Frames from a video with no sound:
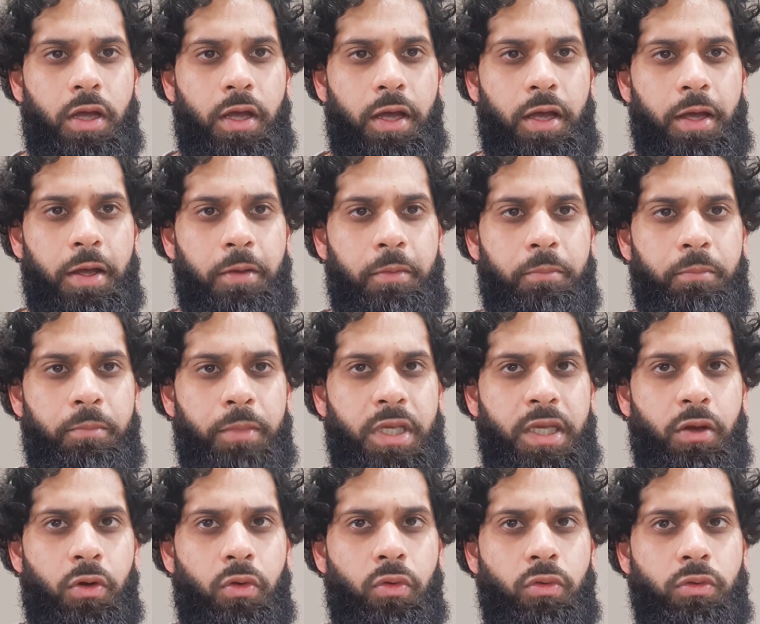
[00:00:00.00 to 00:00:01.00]

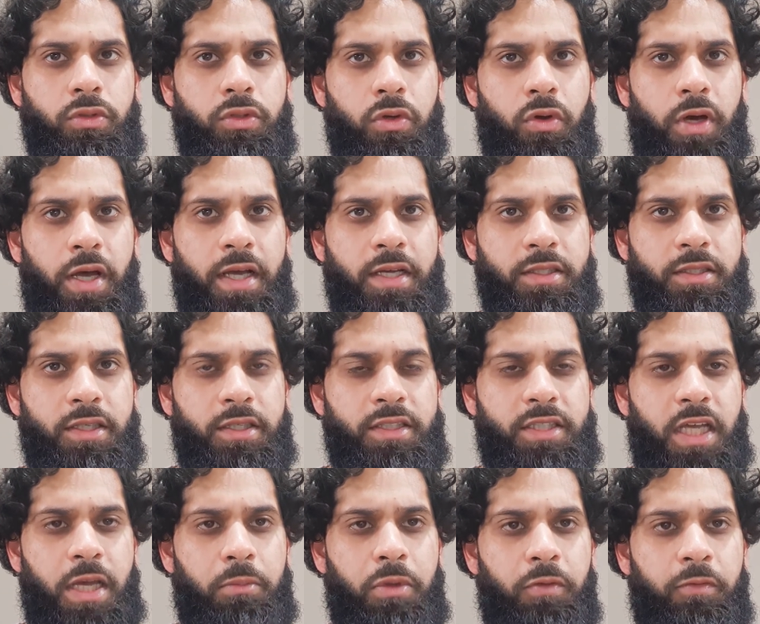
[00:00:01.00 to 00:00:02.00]
It also has a
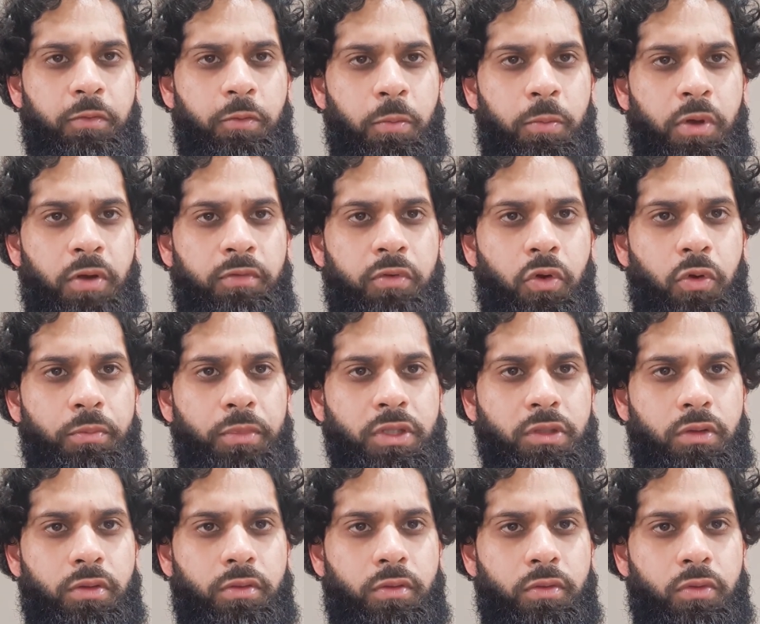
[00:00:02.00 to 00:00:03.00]
stable
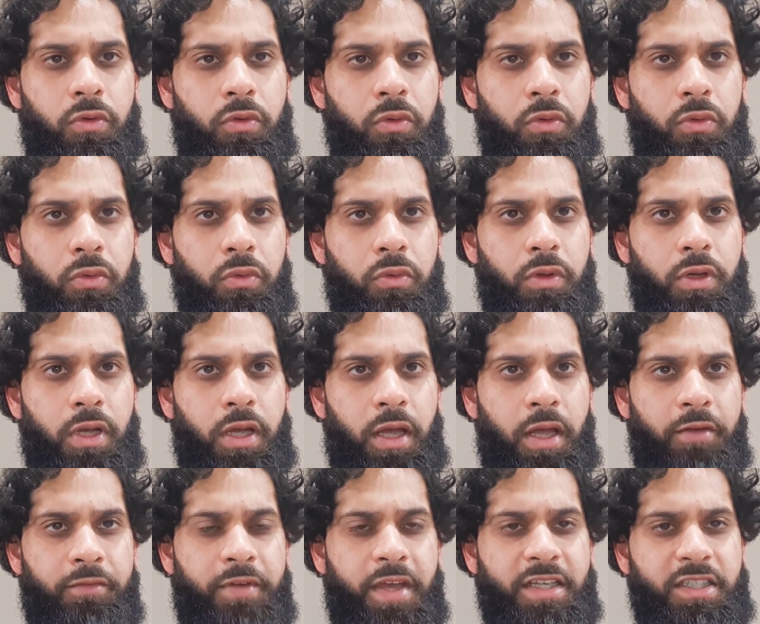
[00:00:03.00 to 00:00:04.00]
performance through
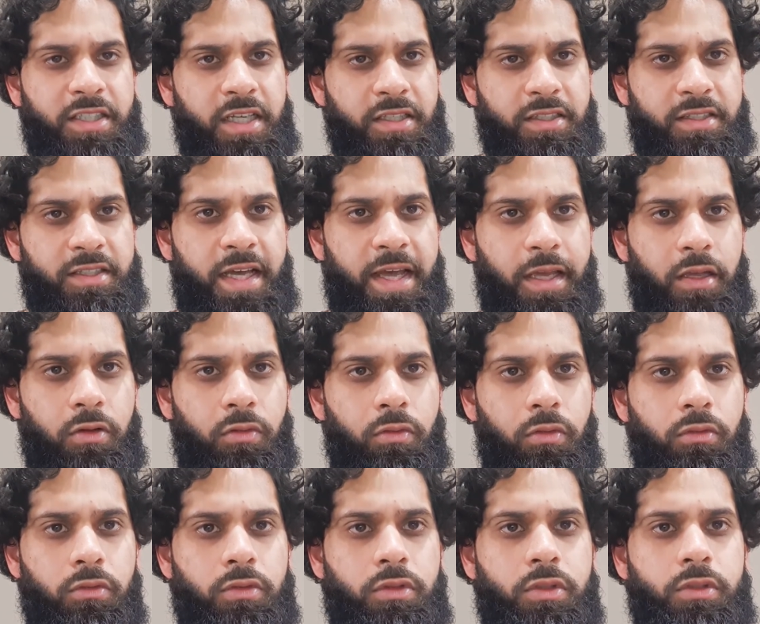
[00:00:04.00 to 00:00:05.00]
phase change cycles.